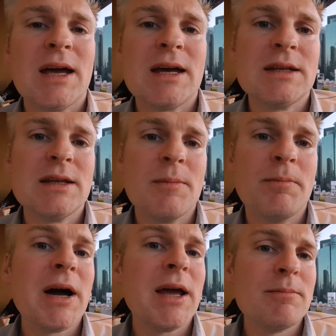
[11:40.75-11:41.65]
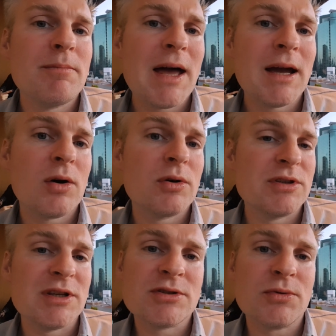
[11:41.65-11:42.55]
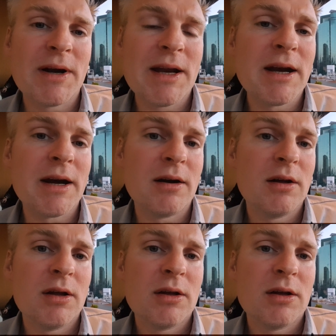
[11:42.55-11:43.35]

and buying back on these rare